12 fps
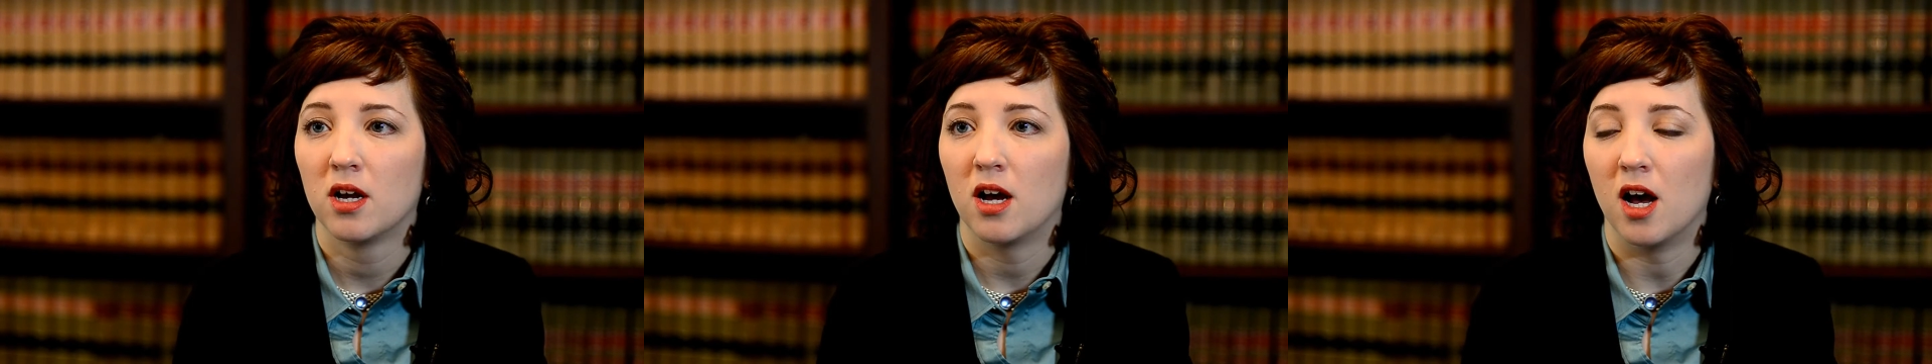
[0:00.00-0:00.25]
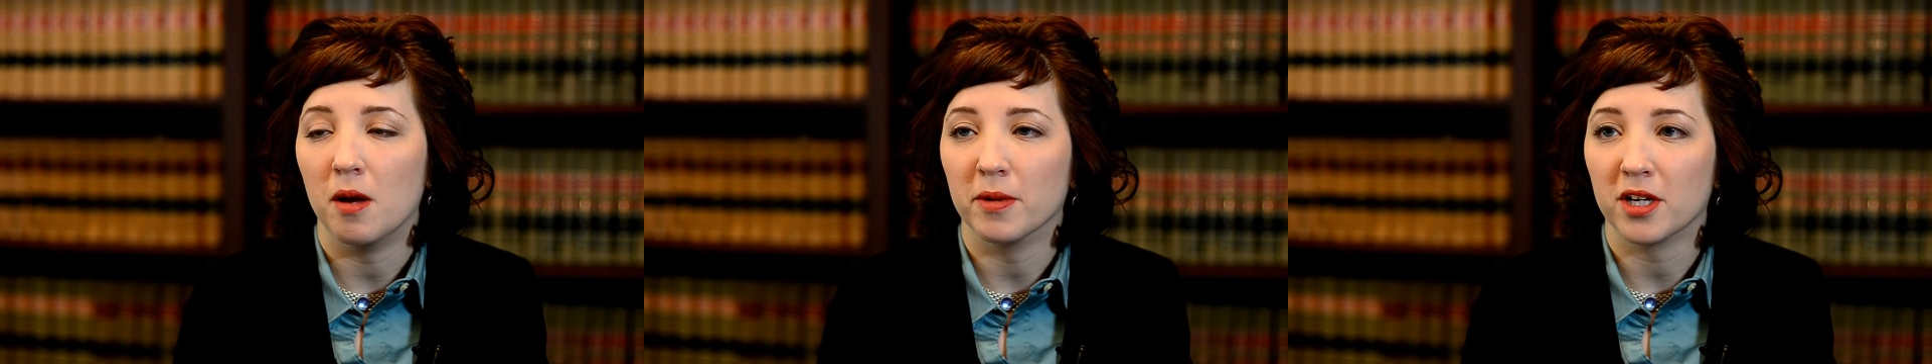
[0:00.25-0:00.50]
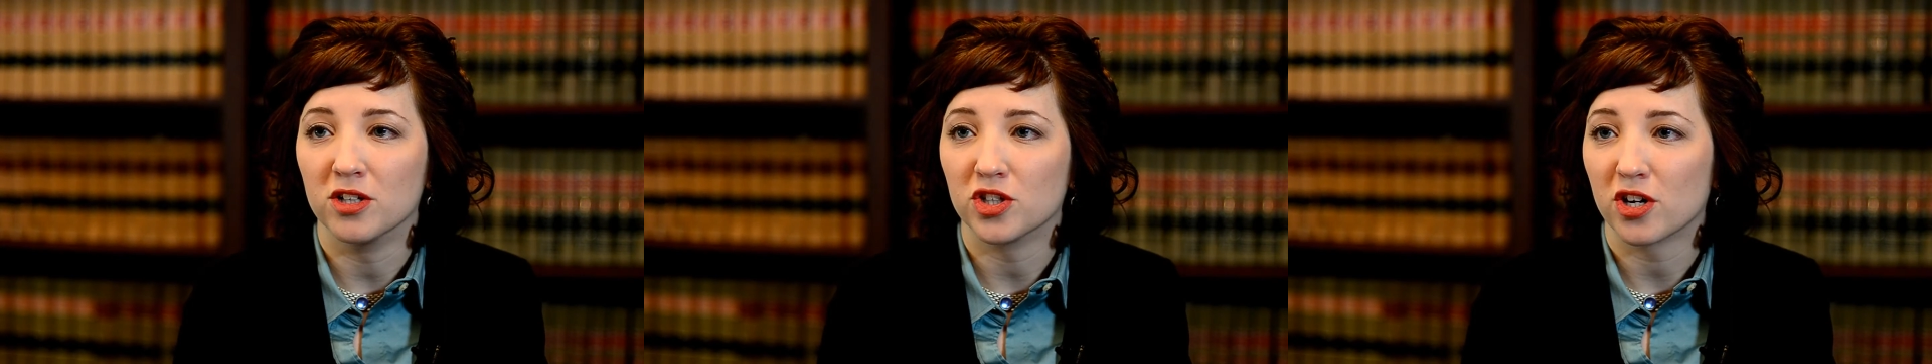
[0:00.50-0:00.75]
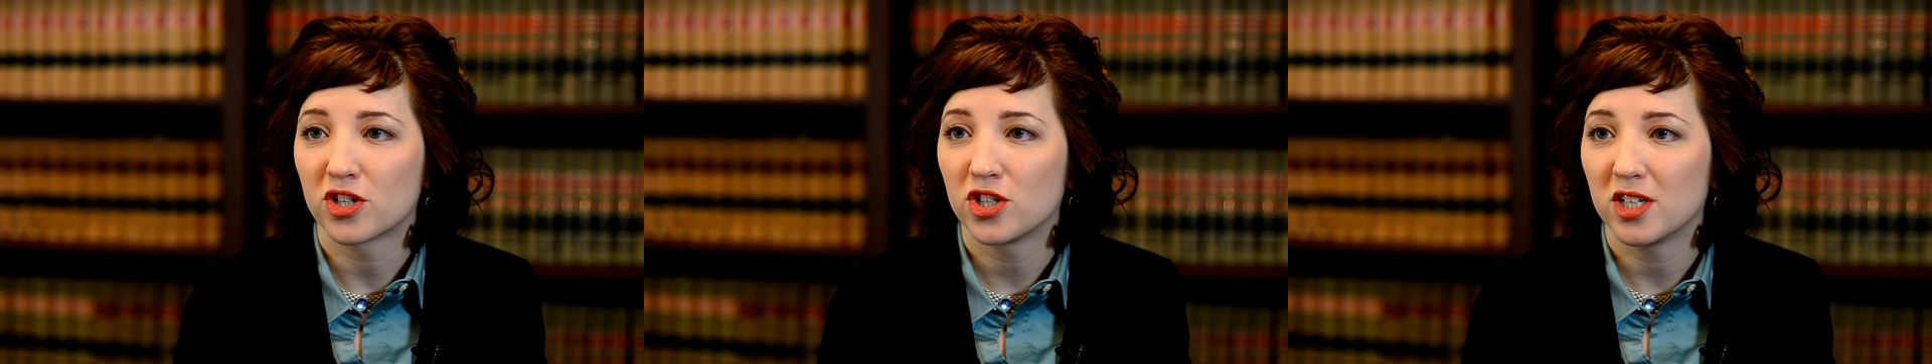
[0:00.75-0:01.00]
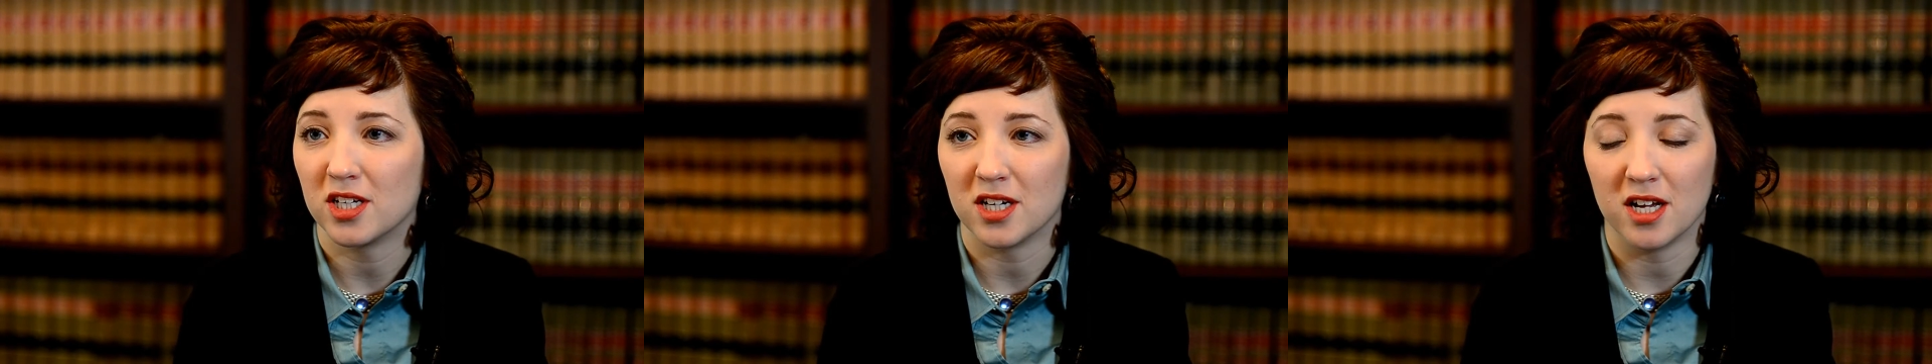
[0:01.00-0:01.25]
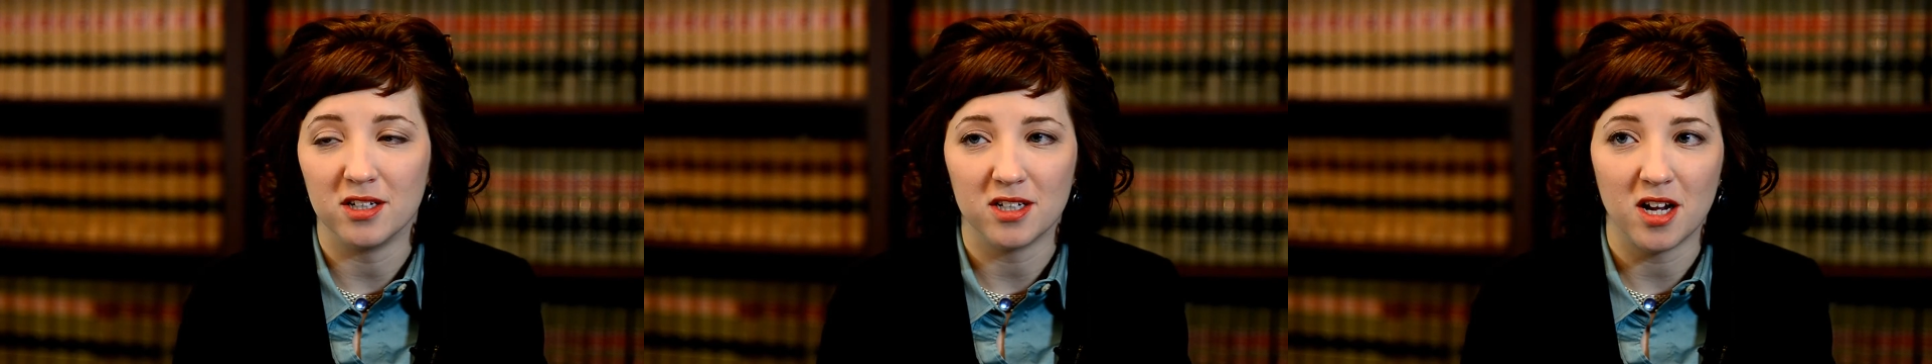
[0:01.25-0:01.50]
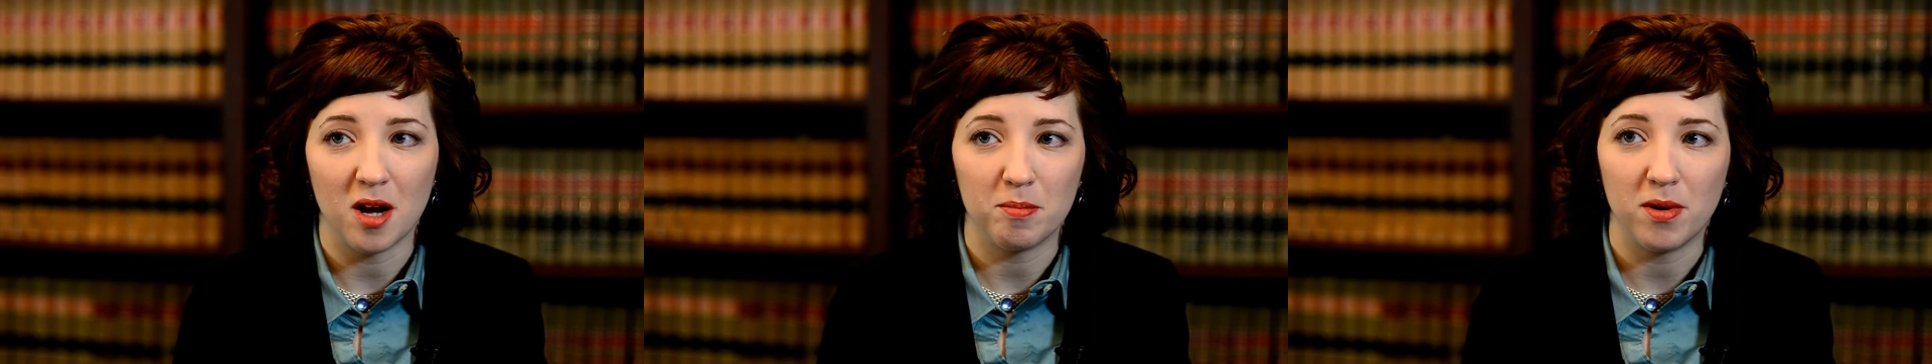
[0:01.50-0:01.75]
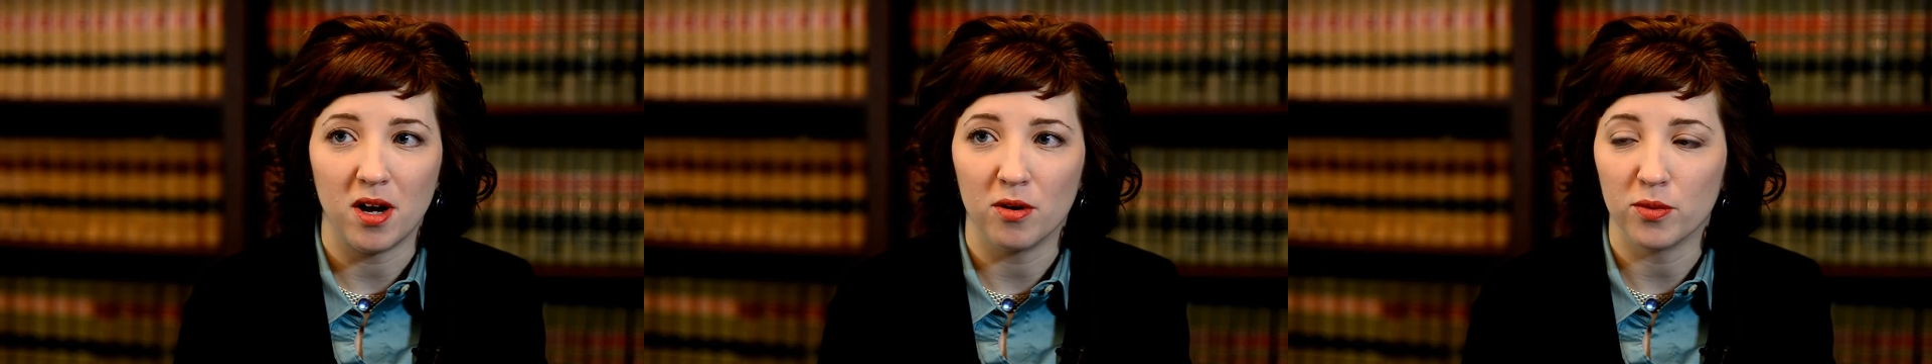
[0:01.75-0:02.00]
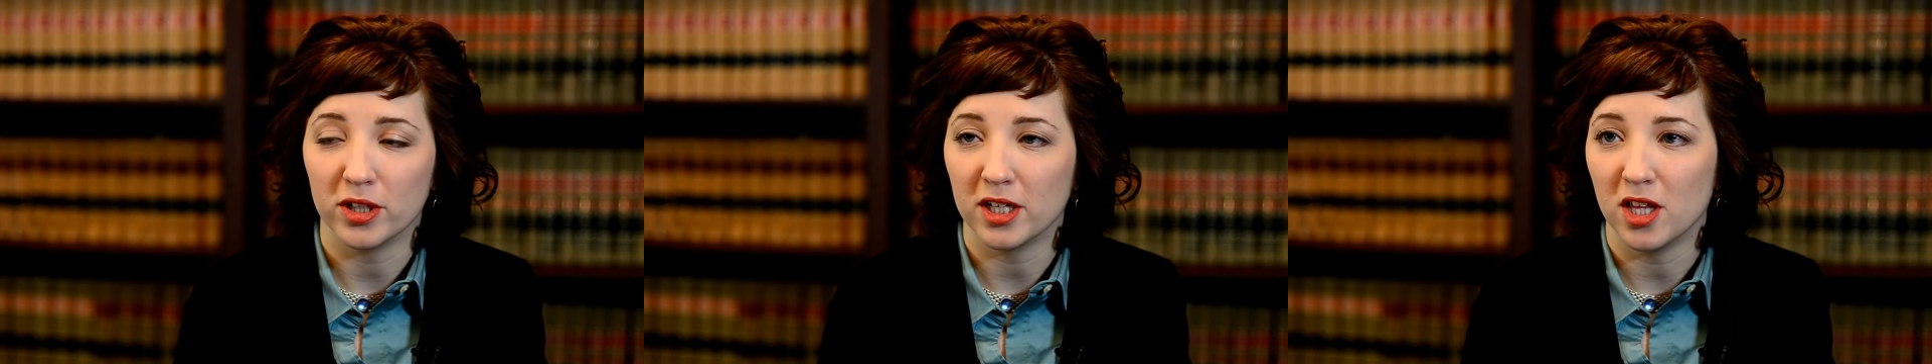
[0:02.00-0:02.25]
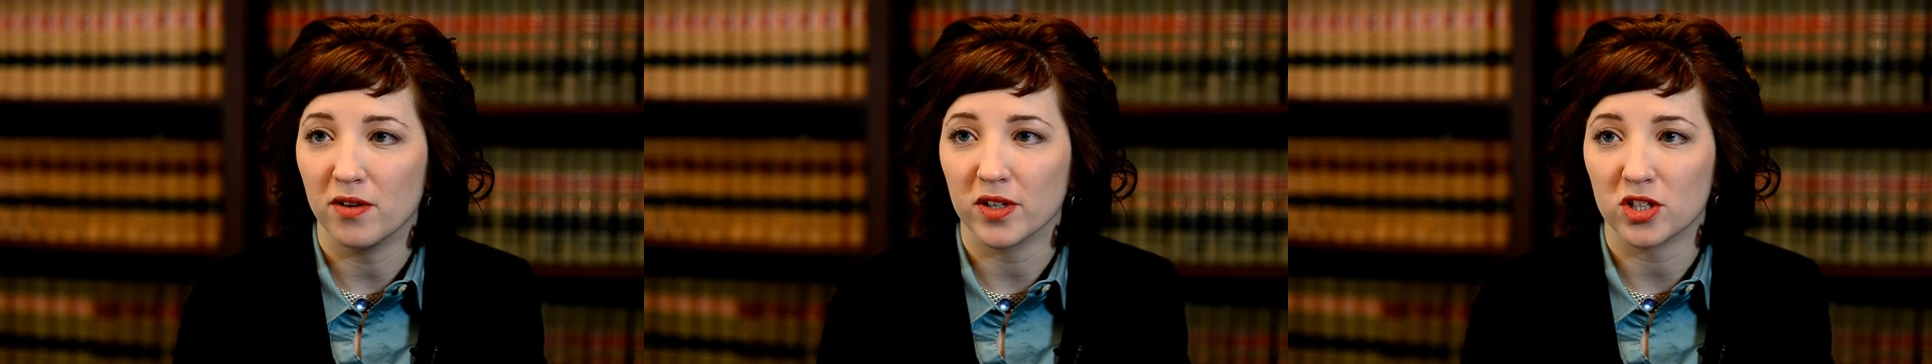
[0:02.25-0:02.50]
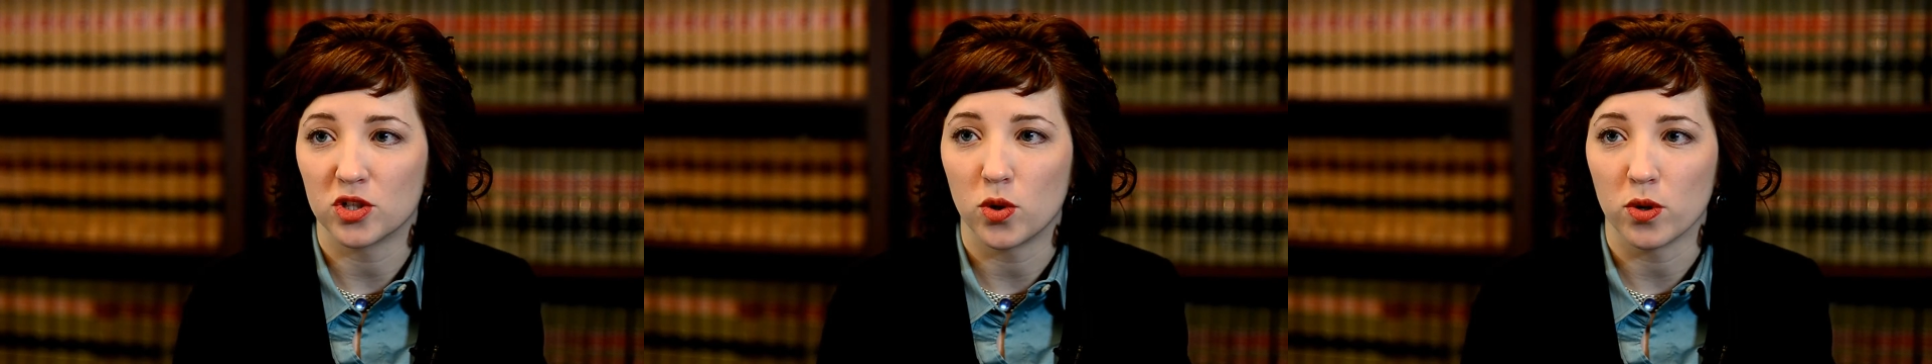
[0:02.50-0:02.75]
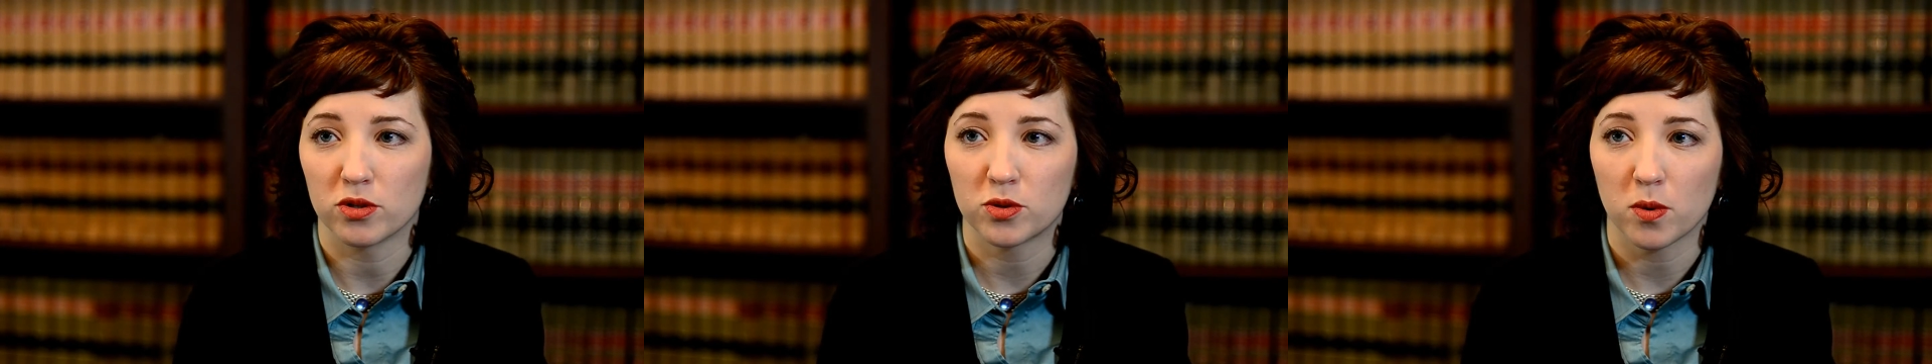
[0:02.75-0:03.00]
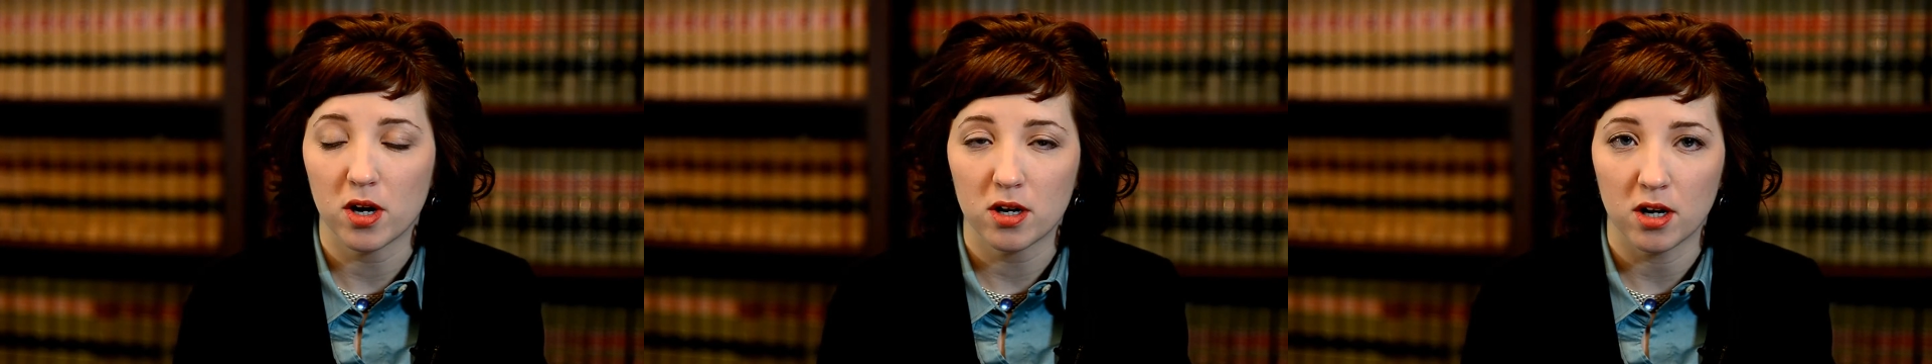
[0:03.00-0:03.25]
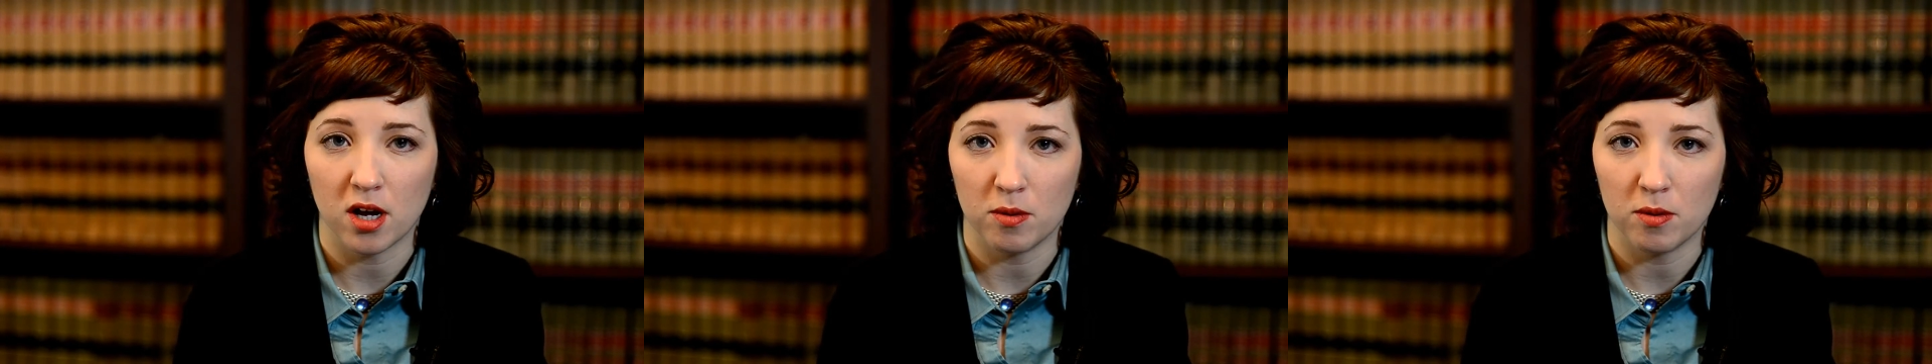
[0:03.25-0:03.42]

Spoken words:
in conjunction, and ended up really loving torts work,